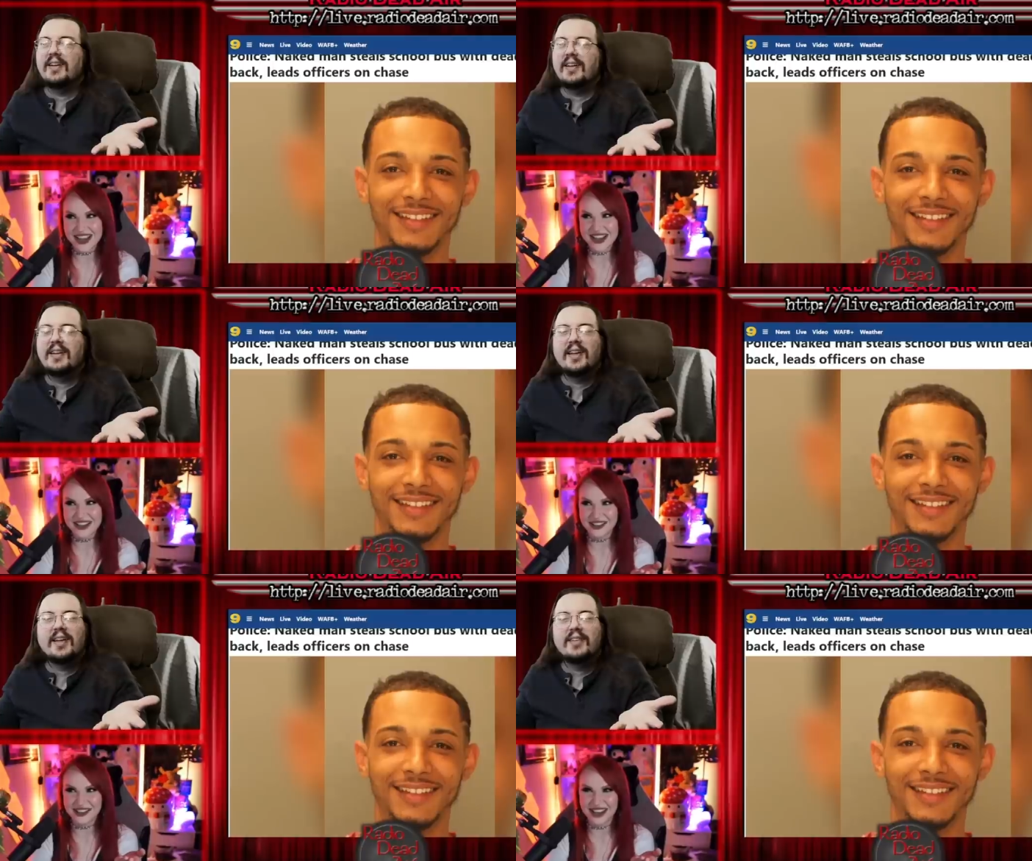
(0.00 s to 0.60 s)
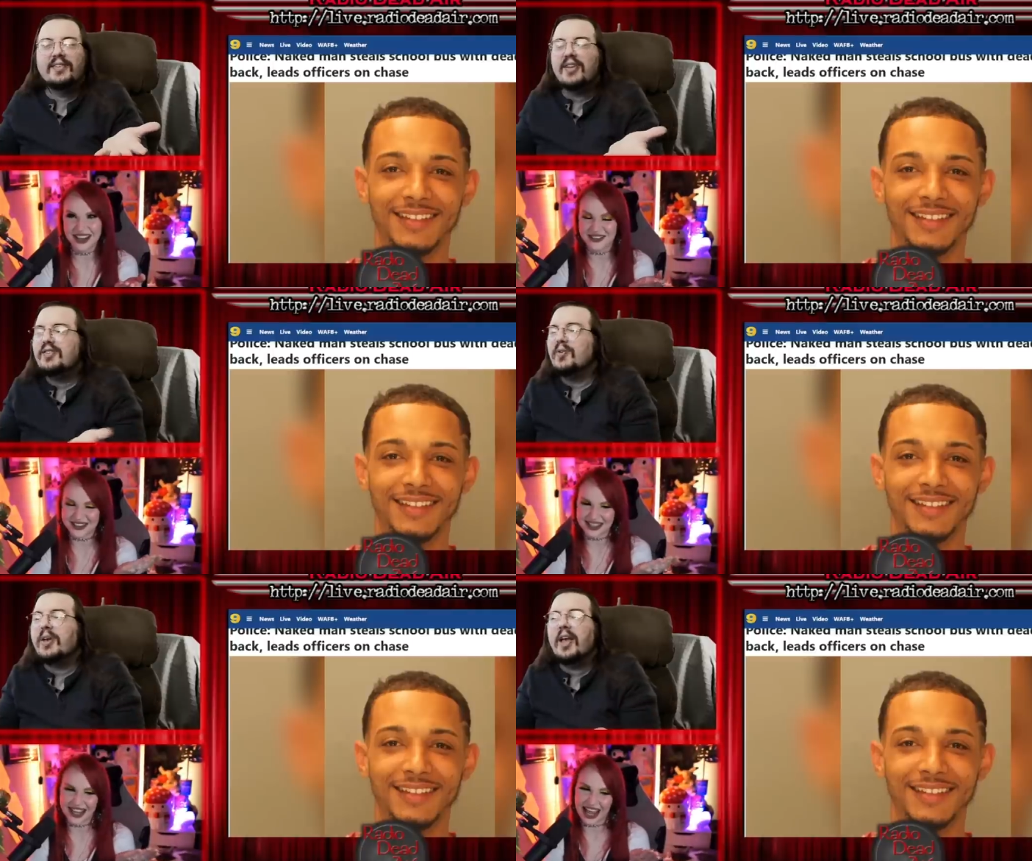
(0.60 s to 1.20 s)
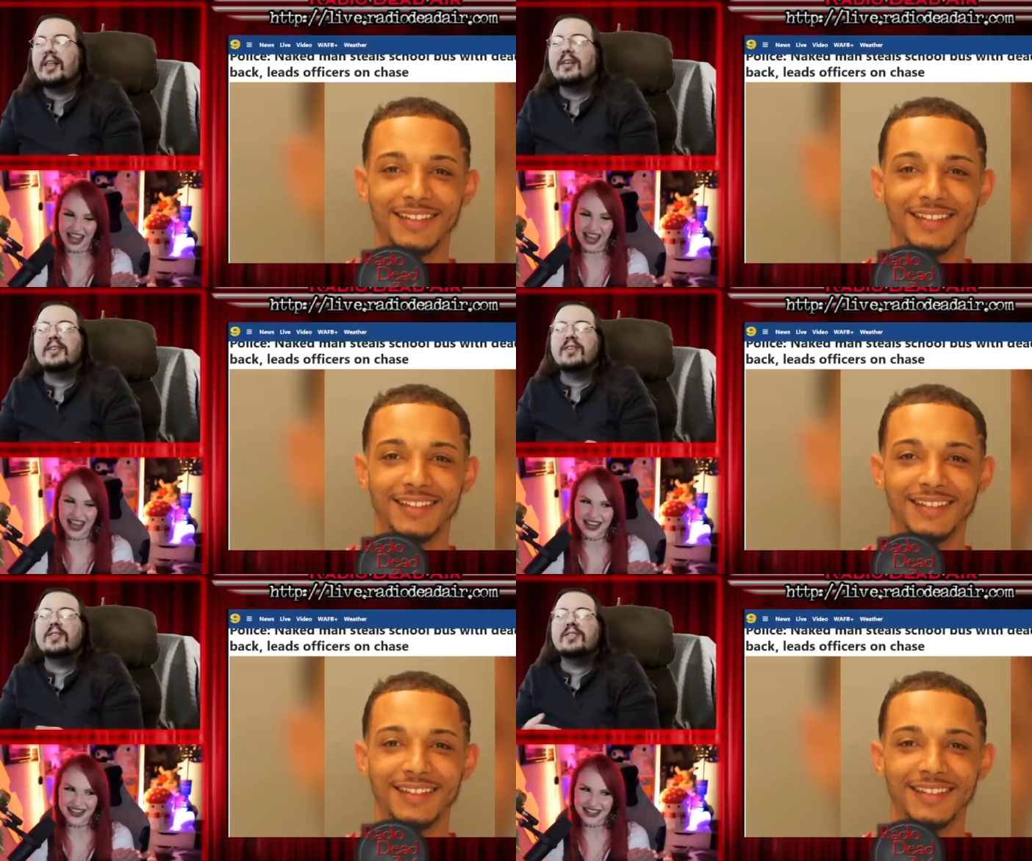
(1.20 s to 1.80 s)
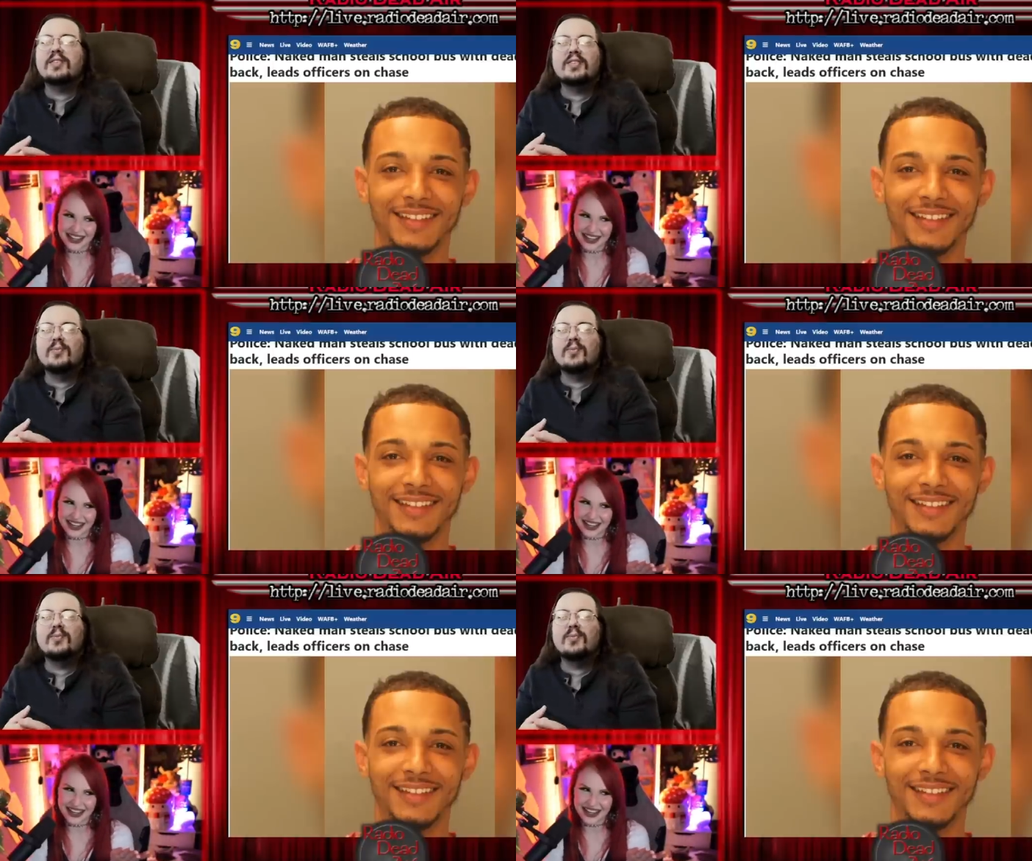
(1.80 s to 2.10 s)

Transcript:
Speaker 1: vehicle? Did you kill it? Hey?